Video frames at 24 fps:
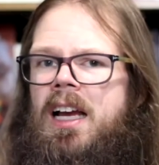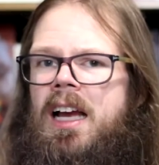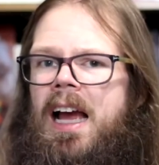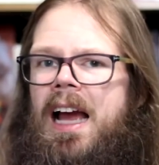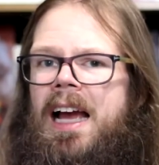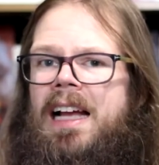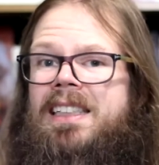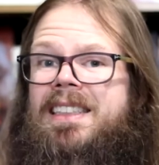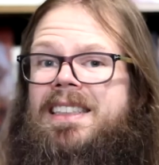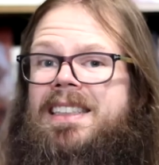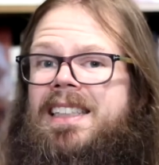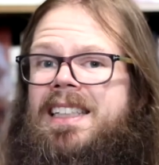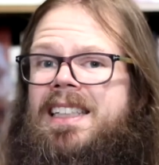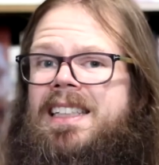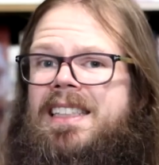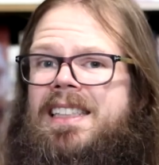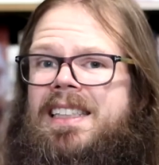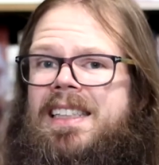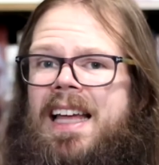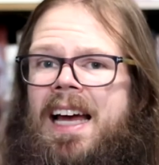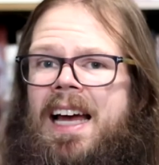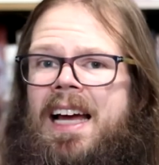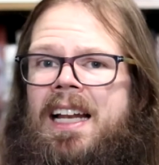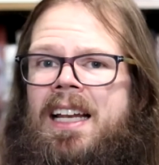And since
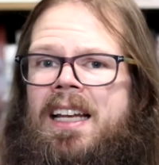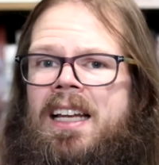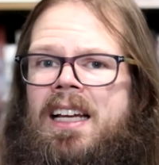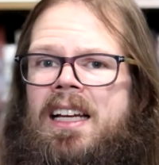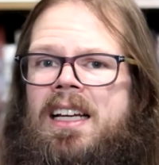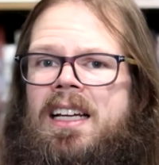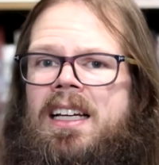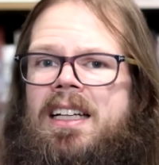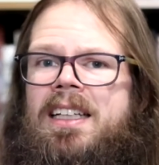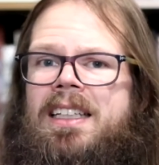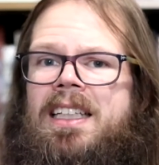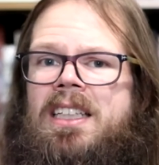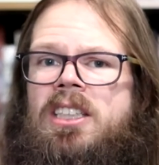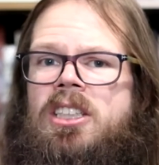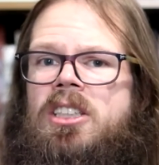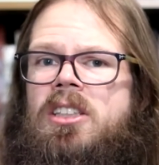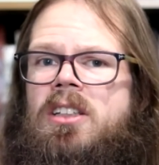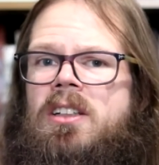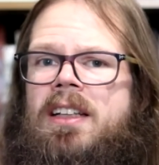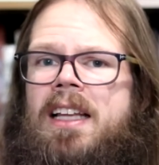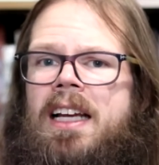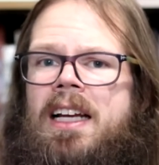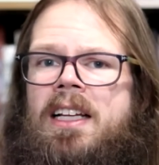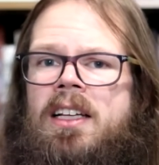then,
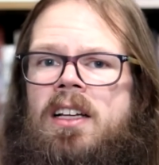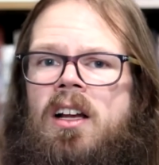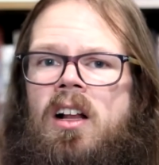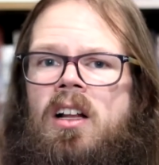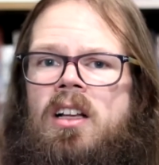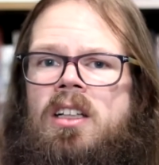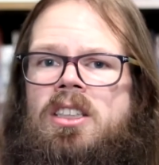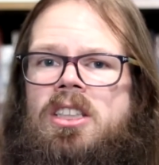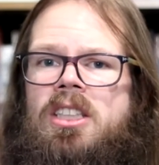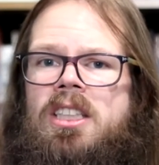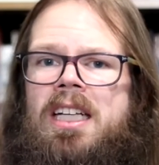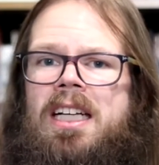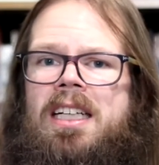digital technology